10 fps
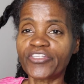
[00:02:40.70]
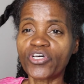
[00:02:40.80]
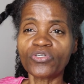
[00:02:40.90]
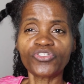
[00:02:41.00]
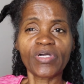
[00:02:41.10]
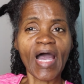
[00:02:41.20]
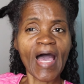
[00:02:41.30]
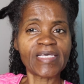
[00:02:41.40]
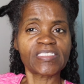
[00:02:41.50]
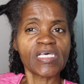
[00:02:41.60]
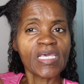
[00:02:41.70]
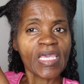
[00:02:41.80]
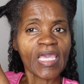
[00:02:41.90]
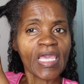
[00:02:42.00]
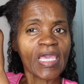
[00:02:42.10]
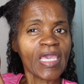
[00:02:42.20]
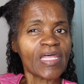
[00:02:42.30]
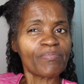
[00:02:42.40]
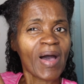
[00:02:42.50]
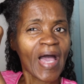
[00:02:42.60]
told you guys
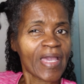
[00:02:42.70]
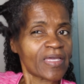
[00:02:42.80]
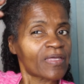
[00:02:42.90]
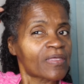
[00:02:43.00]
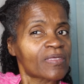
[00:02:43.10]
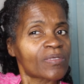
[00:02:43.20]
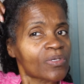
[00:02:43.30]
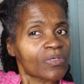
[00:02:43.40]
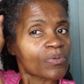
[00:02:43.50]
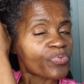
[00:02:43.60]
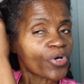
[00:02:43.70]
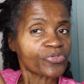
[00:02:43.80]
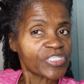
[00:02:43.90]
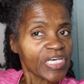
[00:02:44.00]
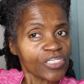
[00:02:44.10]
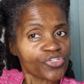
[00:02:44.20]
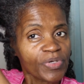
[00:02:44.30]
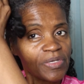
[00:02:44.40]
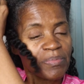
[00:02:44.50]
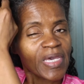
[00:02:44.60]
in my protein
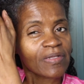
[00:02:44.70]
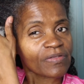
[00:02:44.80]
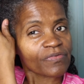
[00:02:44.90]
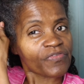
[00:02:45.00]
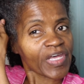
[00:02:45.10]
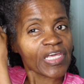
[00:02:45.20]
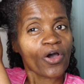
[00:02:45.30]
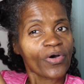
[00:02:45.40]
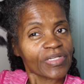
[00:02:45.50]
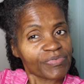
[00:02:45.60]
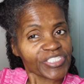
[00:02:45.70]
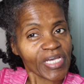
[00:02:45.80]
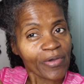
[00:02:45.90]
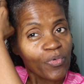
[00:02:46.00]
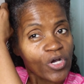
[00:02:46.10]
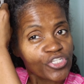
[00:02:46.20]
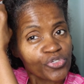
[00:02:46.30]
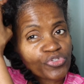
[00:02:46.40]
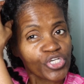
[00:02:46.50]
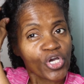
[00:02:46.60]
treatment video, in which I want
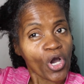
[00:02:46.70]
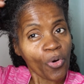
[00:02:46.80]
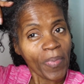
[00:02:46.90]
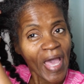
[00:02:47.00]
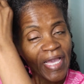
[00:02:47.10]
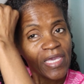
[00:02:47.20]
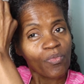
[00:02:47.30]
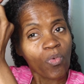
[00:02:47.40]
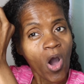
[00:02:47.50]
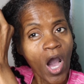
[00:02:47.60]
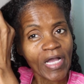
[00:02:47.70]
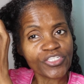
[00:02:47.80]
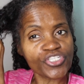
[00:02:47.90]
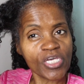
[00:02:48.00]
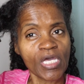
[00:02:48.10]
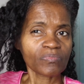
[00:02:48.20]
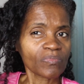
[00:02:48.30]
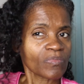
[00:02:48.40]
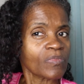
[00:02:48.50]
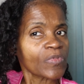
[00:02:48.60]
you to go back and watch.
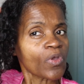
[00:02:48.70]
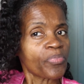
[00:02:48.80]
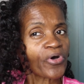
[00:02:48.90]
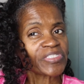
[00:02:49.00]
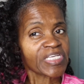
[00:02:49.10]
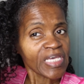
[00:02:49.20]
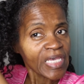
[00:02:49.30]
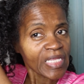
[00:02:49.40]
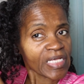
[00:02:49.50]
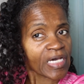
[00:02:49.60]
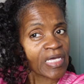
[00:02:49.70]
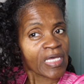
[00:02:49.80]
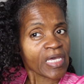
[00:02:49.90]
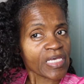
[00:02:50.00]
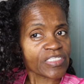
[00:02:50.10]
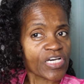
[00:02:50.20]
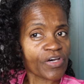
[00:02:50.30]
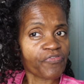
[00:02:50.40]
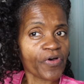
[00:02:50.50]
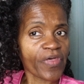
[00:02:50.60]
Protein is
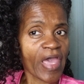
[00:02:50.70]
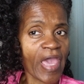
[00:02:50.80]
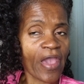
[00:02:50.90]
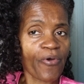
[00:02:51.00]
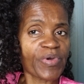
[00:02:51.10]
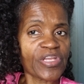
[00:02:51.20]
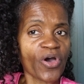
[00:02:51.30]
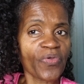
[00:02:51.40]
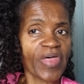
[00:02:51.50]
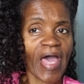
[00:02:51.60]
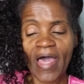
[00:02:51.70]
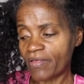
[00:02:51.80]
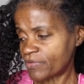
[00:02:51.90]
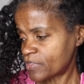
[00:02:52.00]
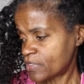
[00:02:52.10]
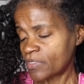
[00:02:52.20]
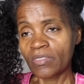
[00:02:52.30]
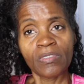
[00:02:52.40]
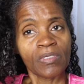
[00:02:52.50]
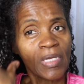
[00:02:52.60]
good for the hair, we know that,
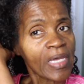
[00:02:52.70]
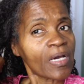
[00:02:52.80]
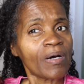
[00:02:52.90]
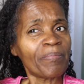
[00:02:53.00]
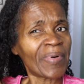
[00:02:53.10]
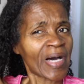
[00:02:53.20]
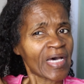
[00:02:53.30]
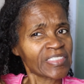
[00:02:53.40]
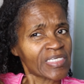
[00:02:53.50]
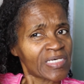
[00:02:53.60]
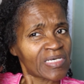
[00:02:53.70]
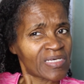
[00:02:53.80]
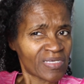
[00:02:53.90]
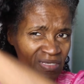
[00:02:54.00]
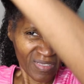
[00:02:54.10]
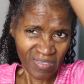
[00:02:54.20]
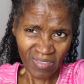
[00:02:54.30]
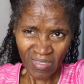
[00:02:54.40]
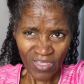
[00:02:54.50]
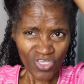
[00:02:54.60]
but
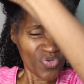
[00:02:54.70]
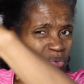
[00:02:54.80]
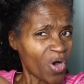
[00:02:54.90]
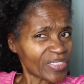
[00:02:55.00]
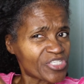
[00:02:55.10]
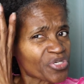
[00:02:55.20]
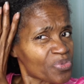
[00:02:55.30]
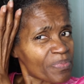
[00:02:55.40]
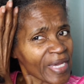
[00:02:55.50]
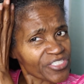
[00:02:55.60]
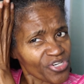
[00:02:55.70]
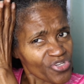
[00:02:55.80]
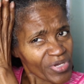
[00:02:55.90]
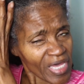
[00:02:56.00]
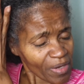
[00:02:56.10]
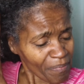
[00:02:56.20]
you want to make sure you get a